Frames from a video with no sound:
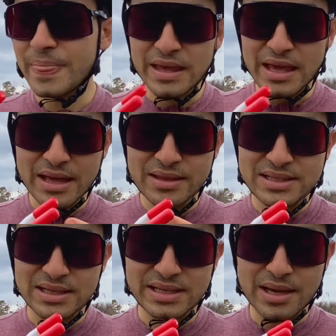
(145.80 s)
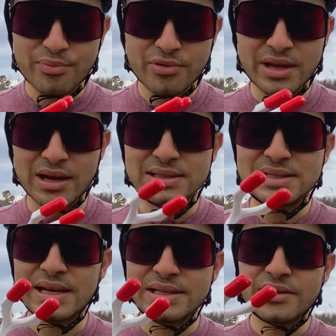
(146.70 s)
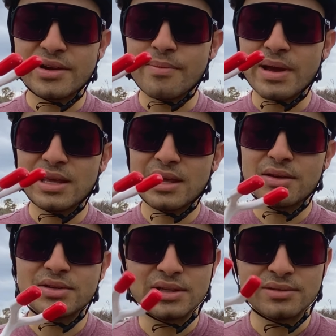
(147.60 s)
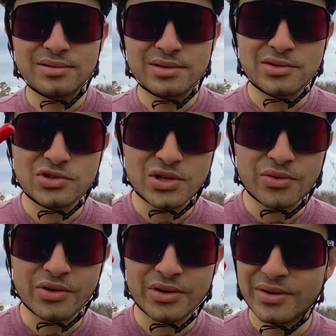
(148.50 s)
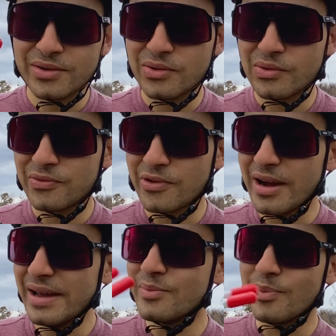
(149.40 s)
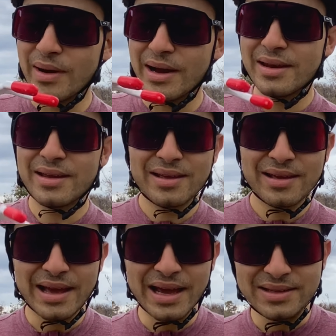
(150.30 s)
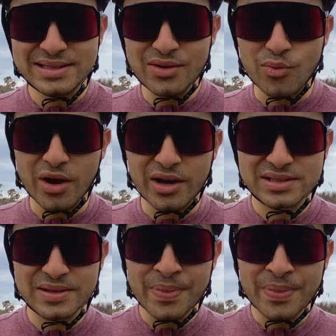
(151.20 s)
Yeah, this does get pretty unsanitary and manky because you're chewing on it all ride, but hey, this thing works.